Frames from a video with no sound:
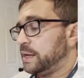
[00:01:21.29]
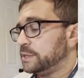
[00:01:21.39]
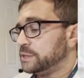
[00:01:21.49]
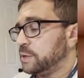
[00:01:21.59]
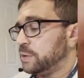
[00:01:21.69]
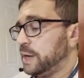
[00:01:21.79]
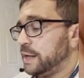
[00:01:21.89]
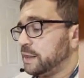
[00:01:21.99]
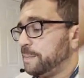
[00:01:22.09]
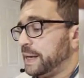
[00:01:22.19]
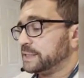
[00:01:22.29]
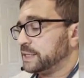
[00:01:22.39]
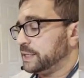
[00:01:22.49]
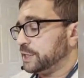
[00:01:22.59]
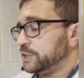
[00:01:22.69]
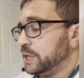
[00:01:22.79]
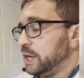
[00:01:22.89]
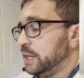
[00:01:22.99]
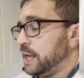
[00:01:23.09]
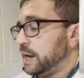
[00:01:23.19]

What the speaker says: So not the best condition on a lot